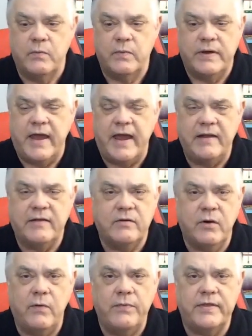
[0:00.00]
we can't
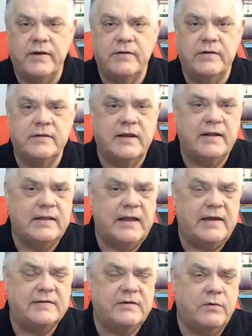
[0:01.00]
go there
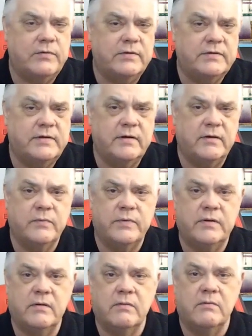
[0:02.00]
unless or until
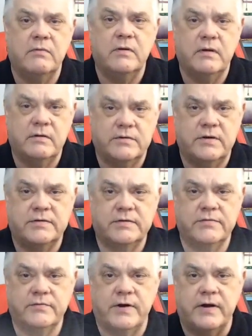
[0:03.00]
we know
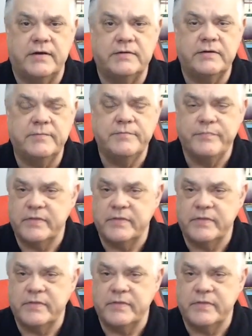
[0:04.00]
Jesus Christ.